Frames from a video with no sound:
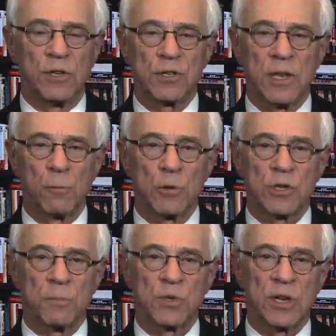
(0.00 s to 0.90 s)
distinguished
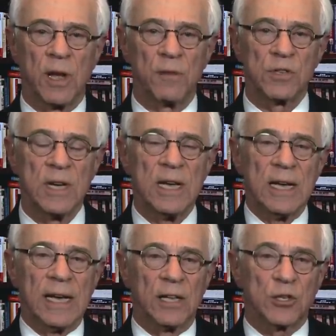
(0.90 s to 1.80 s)
themselves
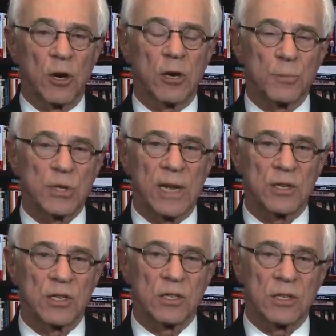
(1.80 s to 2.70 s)
in
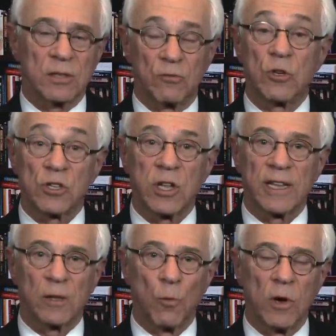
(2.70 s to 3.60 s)
circumstances just
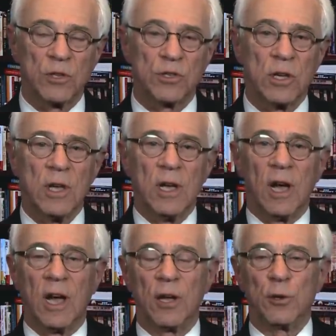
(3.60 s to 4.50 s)
like the ones
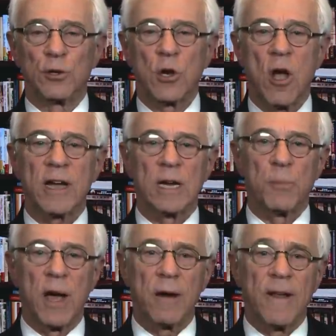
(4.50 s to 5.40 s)
you're talking
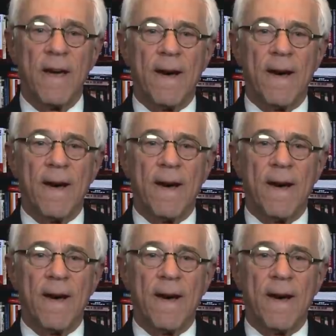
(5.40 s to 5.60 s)
about.